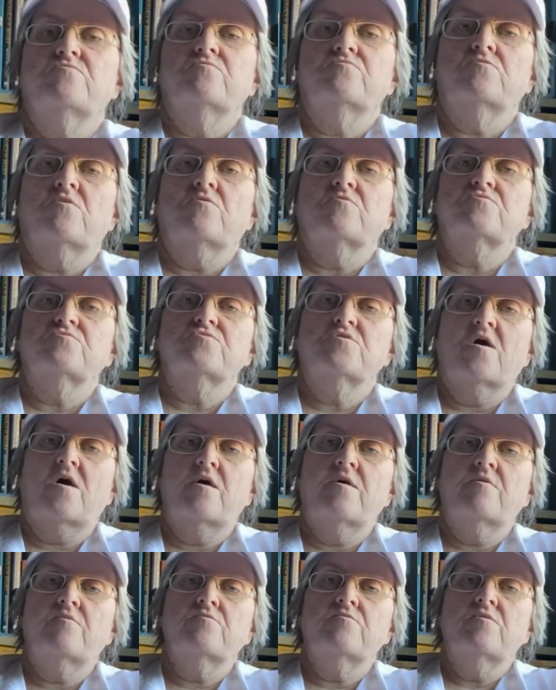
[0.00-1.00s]
adult
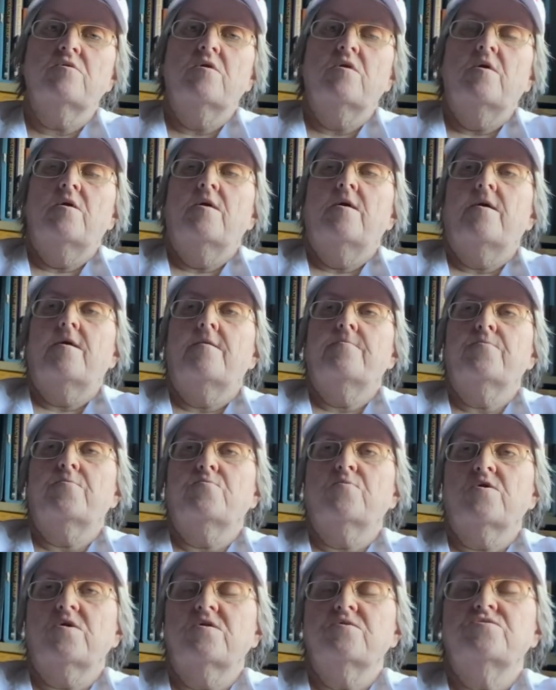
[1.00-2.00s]
child, or the
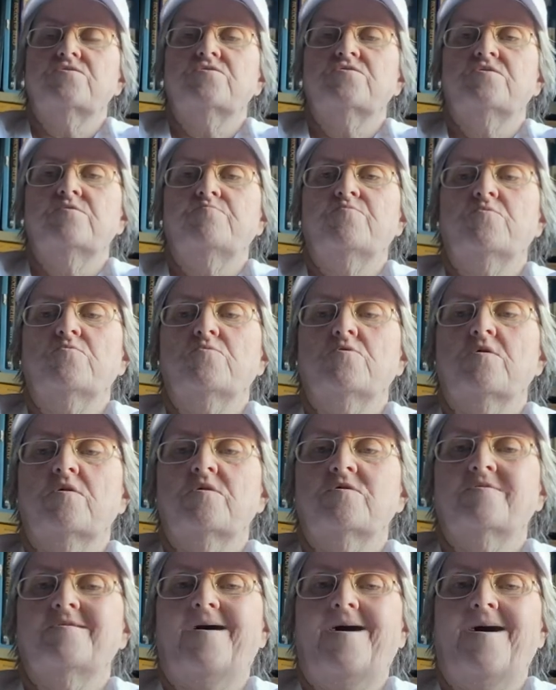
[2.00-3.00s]
relationship you would like to